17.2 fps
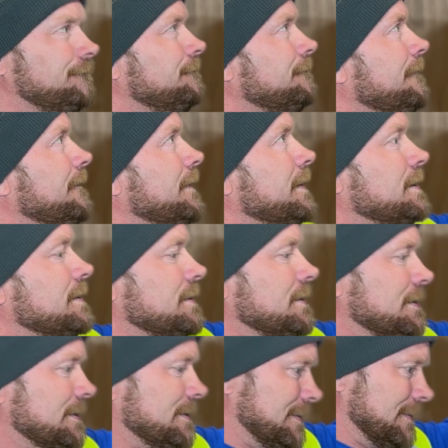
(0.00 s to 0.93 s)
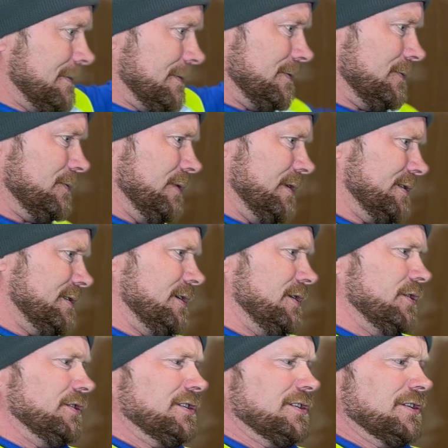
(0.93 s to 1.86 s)
Oh, that's a
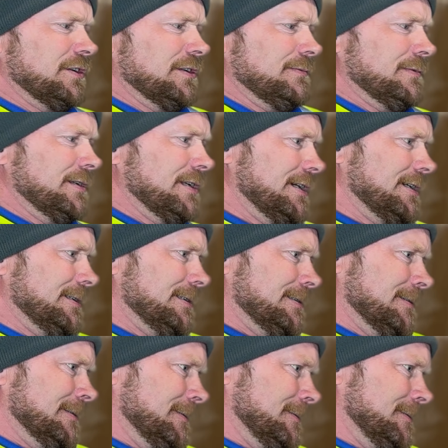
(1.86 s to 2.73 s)
nice tight one, that is.